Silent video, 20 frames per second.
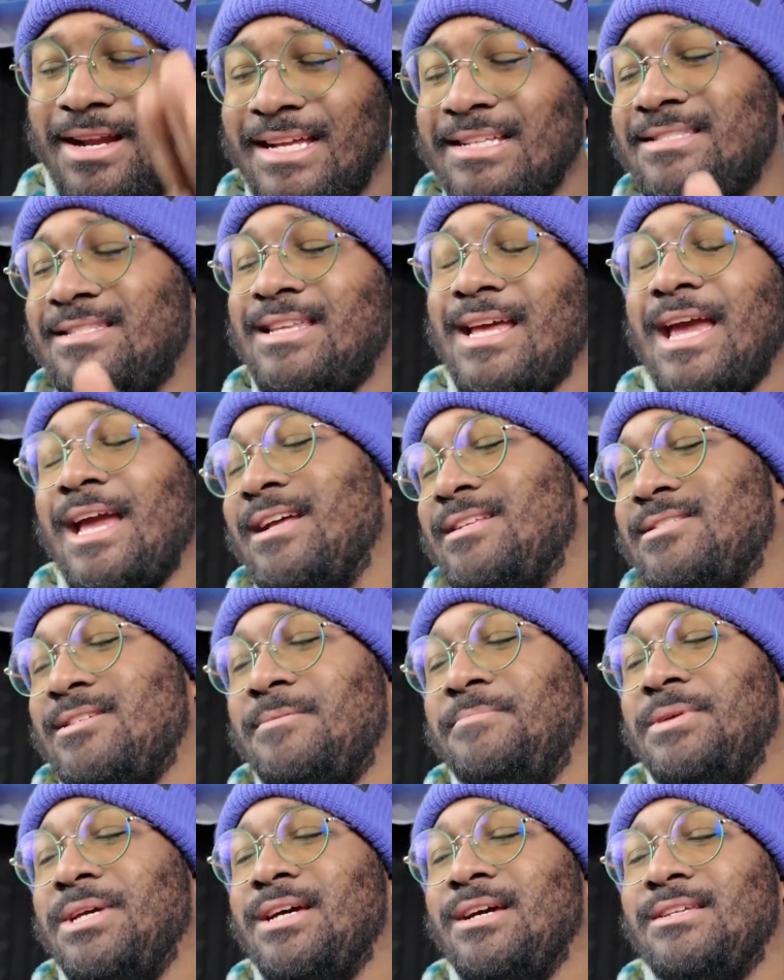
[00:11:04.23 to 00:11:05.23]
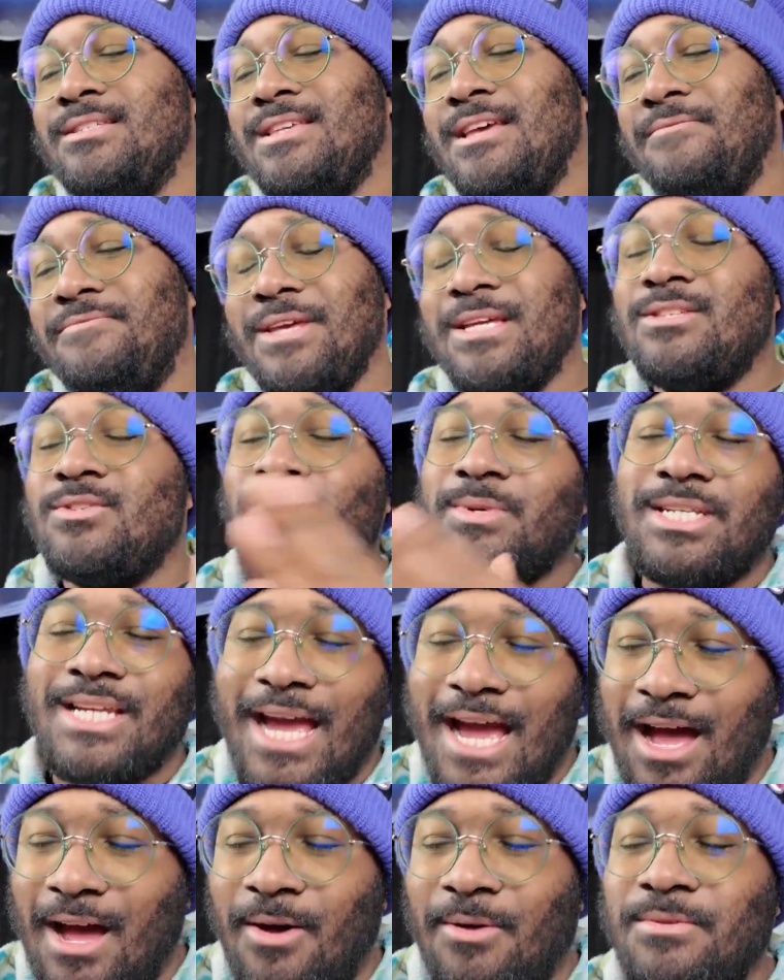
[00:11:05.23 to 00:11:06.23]
instant answer because if they
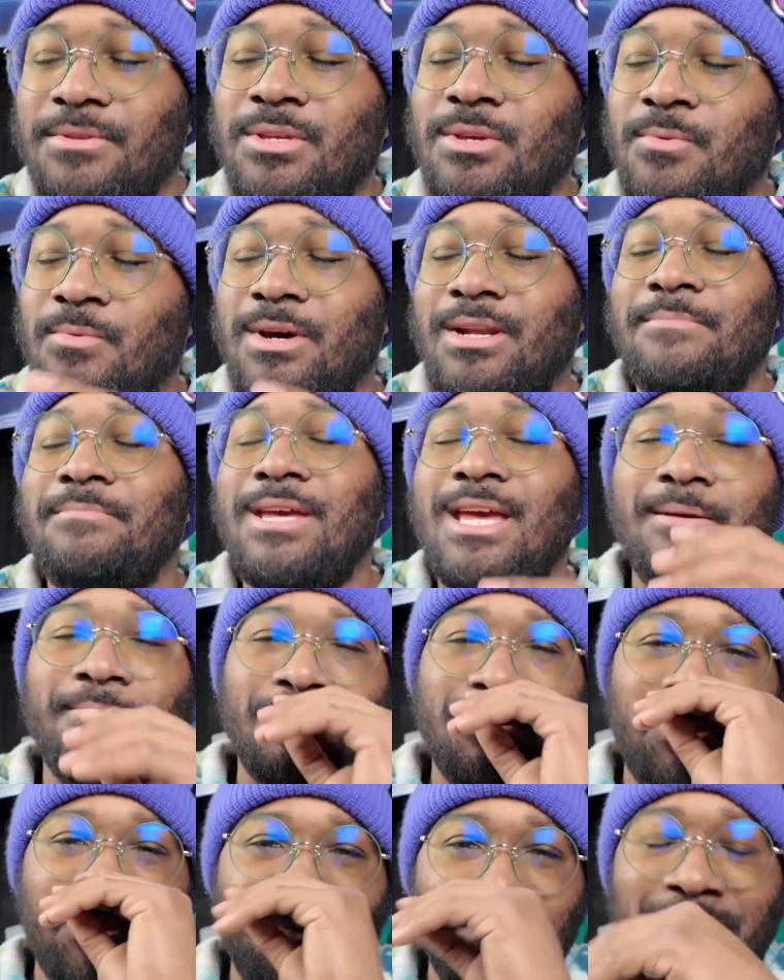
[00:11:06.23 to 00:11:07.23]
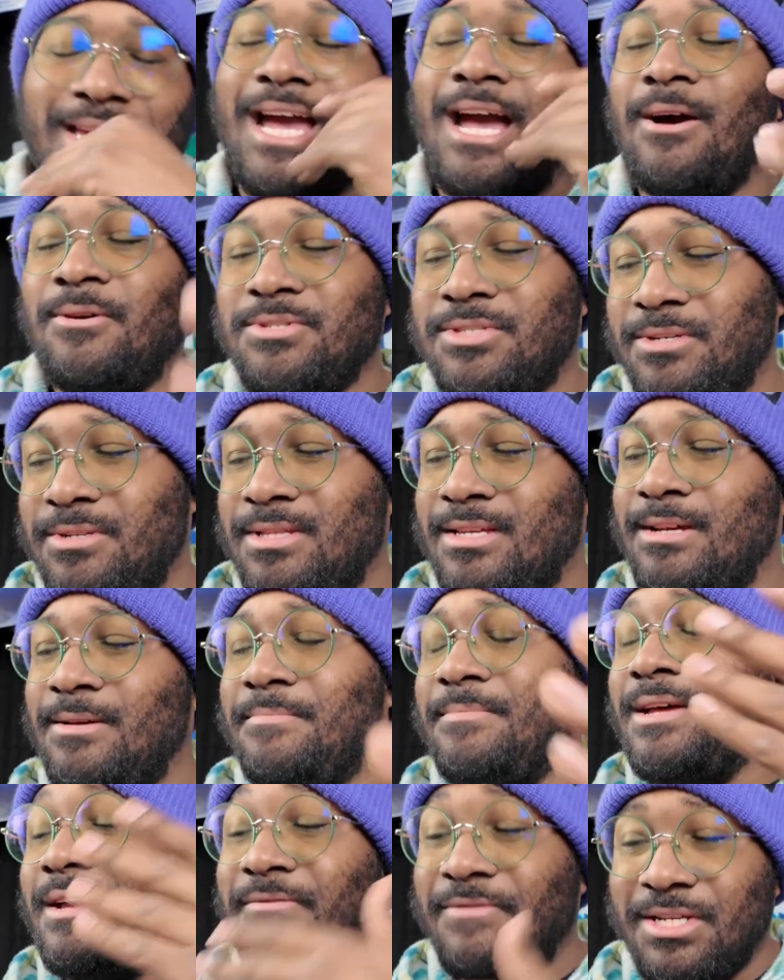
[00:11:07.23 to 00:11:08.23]
switch out, you want to be able to counter
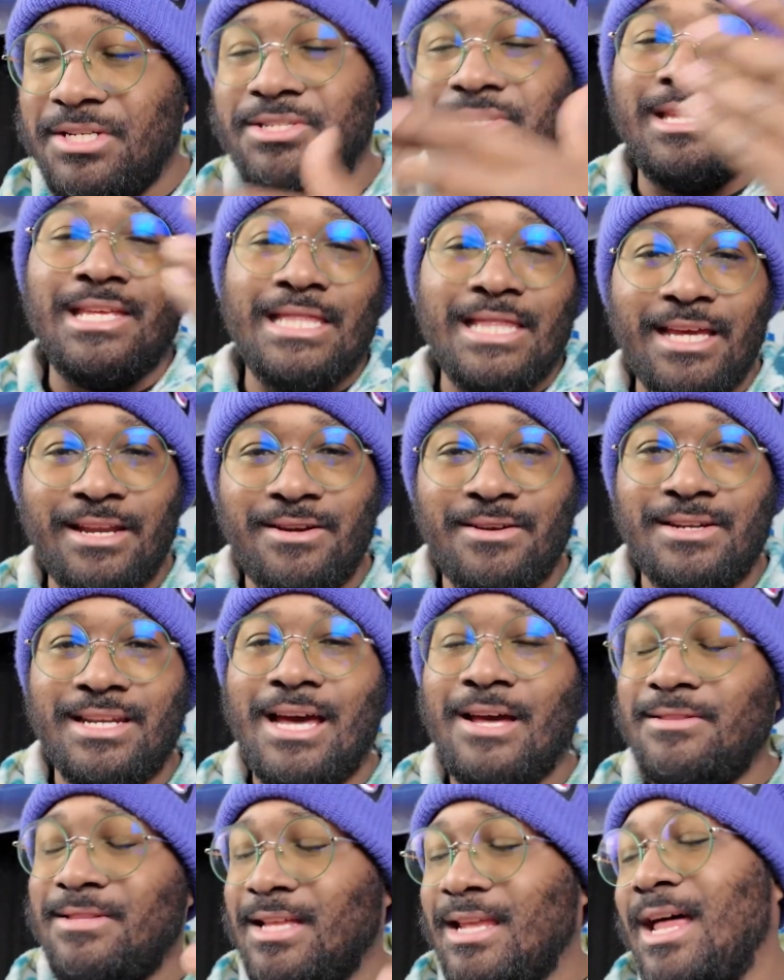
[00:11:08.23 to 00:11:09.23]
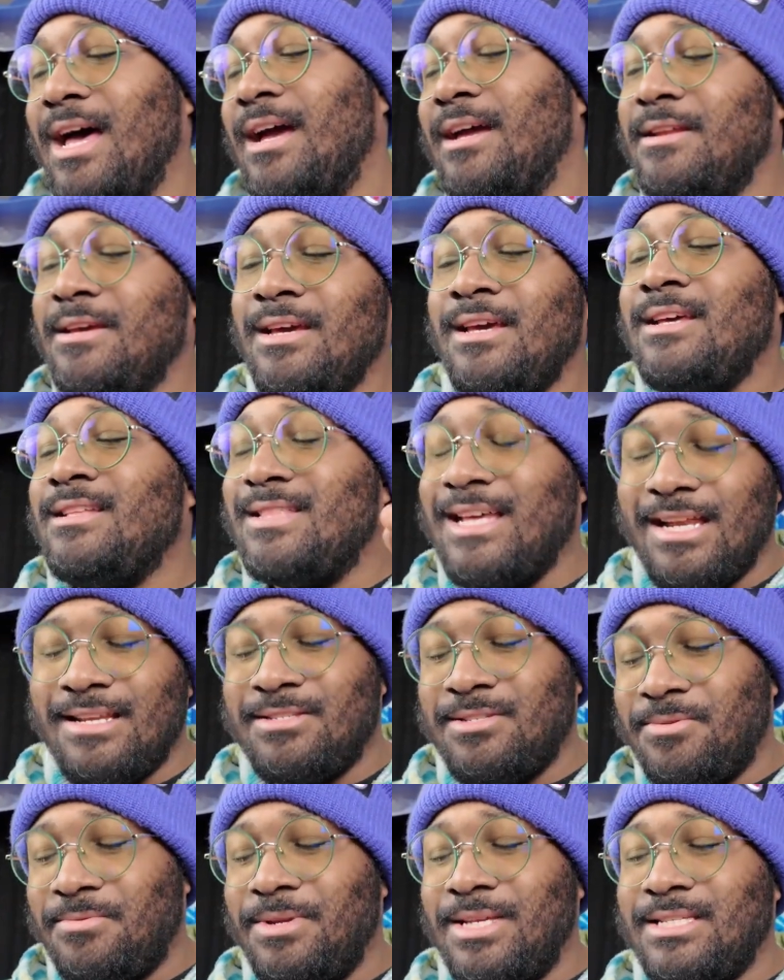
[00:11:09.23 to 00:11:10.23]
them eventually later down the line.
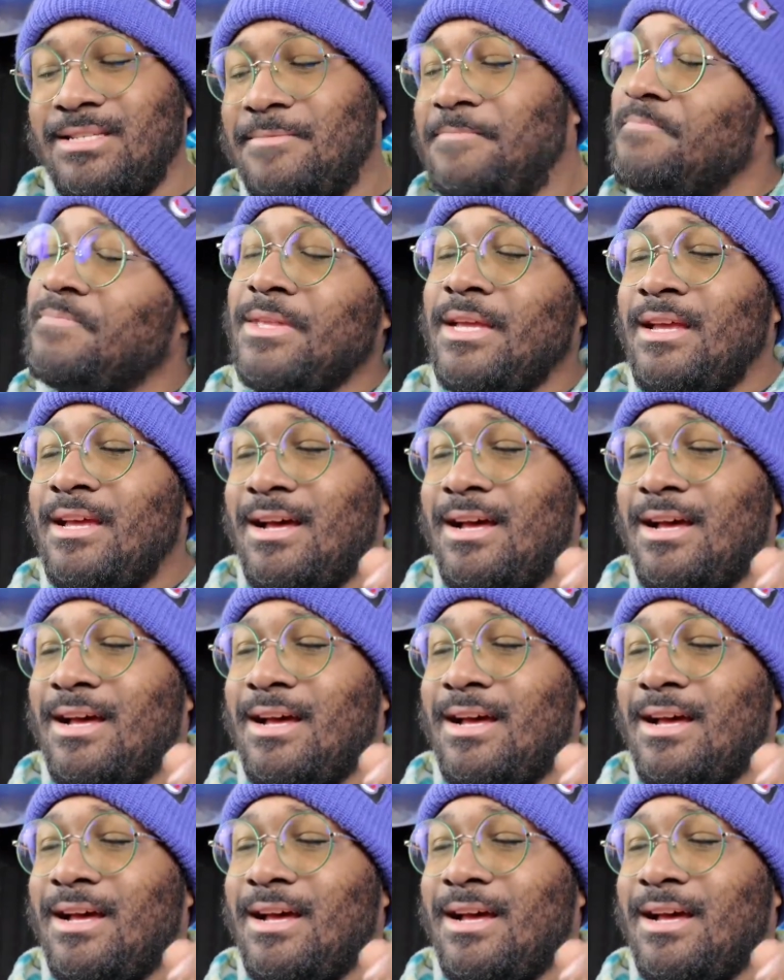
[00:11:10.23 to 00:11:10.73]
That is the reason.